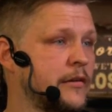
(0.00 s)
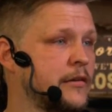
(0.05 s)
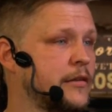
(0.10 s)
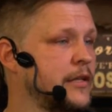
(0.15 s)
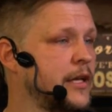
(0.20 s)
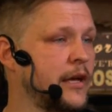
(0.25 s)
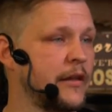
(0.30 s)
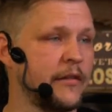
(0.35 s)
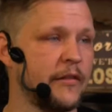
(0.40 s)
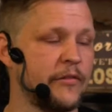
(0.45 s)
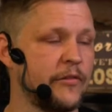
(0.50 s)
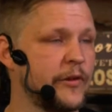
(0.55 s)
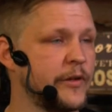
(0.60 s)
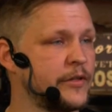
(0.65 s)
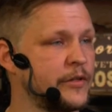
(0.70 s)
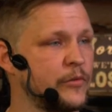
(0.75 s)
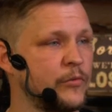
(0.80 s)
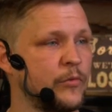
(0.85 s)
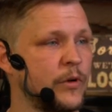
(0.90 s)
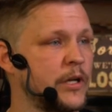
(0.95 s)
Yeah, the
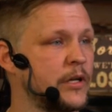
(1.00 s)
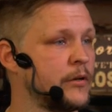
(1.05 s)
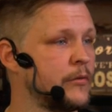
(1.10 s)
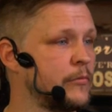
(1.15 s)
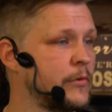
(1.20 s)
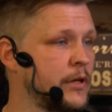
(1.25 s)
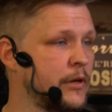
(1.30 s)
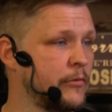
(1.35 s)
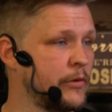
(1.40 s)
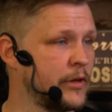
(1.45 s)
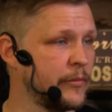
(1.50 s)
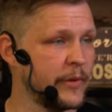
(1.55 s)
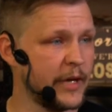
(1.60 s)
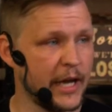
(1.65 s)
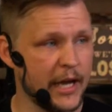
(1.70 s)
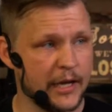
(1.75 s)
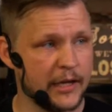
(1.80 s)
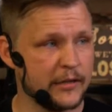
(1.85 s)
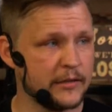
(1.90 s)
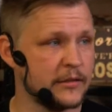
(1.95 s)
3-2-1 with the
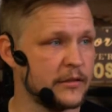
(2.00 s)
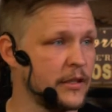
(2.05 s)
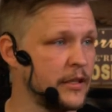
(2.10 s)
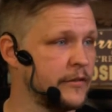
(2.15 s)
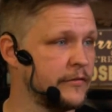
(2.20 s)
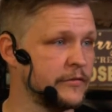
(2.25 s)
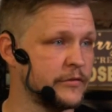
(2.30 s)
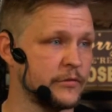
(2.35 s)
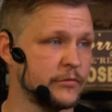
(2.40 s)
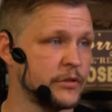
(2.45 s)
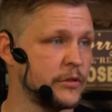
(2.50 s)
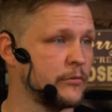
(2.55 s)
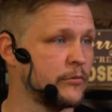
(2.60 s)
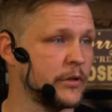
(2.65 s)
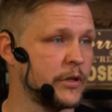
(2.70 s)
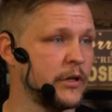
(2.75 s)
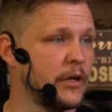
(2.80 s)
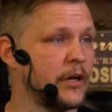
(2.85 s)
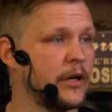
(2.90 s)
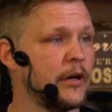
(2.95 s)
mechanics gloves
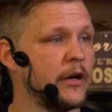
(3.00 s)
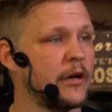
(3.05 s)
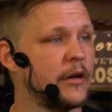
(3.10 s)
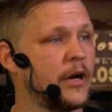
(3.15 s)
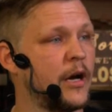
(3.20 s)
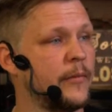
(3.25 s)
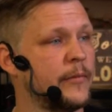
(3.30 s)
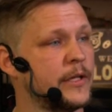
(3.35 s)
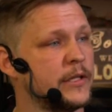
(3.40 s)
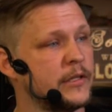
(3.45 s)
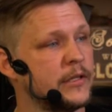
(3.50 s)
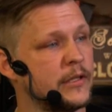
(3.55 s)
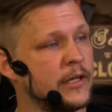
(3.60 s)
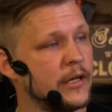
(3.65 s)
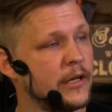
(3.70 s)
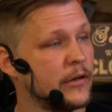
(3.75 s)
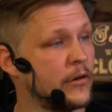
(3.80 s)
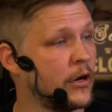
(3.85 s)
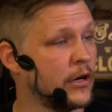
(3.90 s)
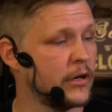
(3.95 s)
were a common
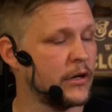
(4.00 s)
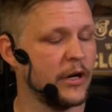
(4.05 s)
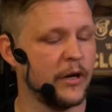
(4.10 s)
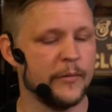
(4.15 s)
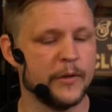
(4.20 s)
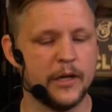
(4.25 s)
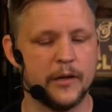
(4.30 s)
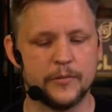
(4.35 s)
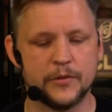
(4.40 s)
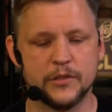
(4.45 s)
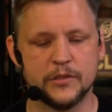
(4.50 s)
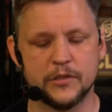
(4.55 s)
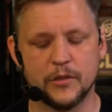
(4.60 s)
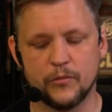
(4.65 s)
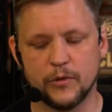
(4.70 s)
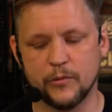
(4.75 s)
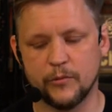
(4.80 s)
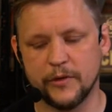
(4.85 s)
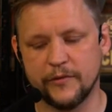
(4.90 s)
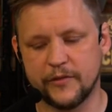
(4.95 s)
option. So
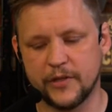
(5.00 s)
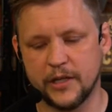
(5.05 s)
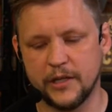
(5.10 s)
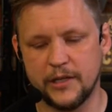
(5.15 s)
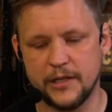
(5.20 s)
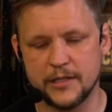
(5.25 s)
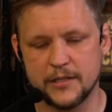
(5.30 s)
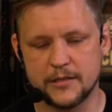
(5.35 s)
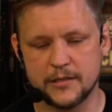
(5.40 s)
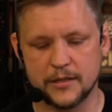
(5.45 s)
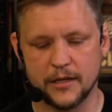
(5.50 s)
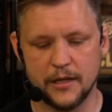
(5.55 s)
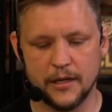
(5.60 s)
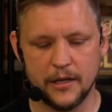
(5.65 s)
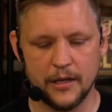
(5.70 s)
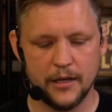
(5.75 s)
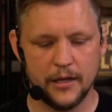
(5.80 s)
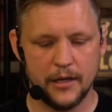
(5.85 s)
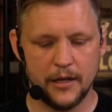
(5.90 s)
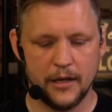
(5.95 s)
what we've done is
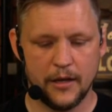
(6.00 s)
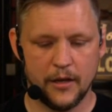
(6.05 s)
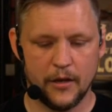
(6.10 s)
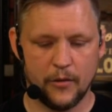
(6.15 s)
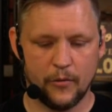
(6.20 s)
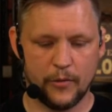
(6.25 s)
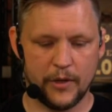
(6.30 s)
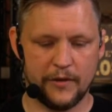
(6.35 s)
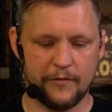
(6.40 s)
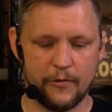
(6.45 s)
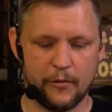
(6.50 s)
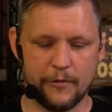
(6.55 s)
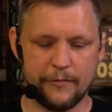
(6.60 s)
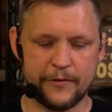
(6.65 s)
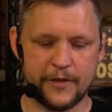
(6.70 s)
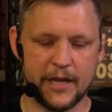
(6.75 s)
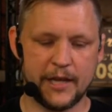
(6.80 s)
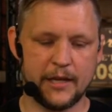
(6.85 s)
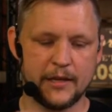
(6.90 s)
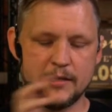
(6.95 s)
we've
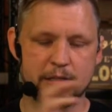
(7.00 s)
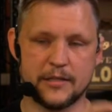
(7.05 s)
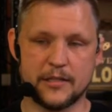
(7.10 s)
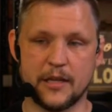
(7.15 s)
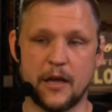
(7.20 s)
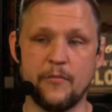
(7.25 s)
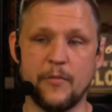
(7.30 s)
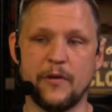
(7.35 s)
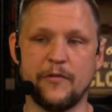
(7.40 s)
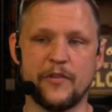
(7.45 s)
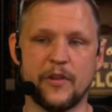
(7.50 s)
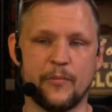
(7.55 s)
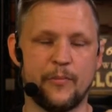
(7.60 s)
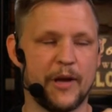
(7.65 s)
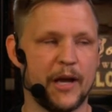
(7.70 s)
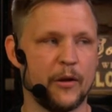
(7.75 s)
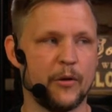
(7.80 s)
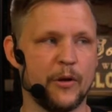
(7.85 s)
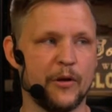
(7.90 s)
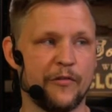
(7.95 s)
taken some of the
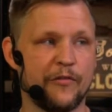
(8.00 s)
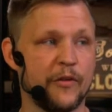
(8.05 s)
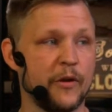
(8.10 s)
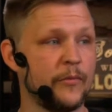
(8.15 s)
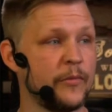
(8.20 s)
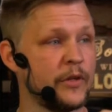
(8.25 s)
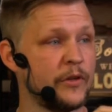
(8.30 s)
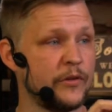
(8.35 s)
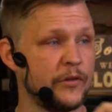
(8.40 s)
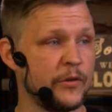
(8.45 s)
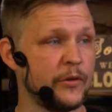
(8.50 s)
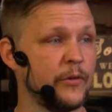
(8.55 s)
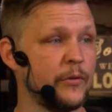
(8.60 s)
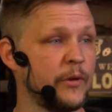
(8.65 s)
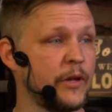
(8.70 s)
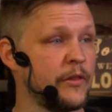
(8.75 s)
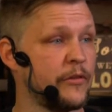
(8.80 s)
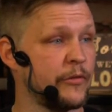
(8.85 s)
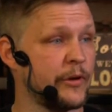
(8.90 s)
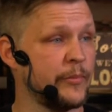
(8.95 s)
power from the 2
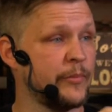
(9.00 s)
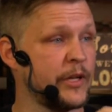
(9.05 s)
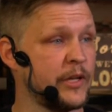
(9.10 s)
and 3-piece